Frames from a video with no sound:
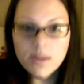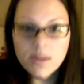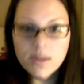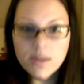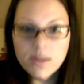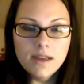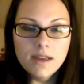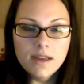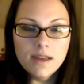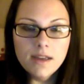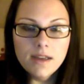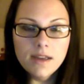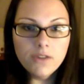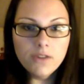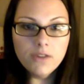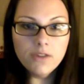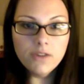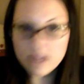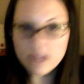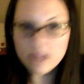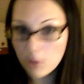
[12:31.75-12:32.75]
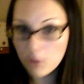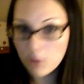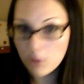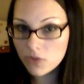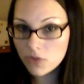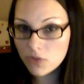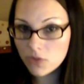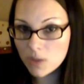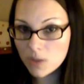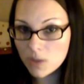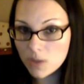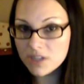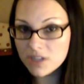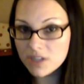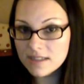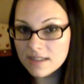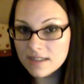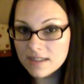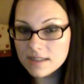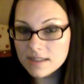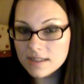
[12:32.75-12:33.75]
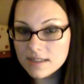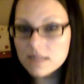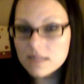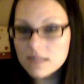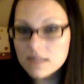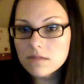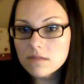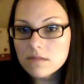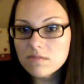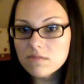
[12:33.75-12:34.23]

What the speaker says: If there's any pervs watching this,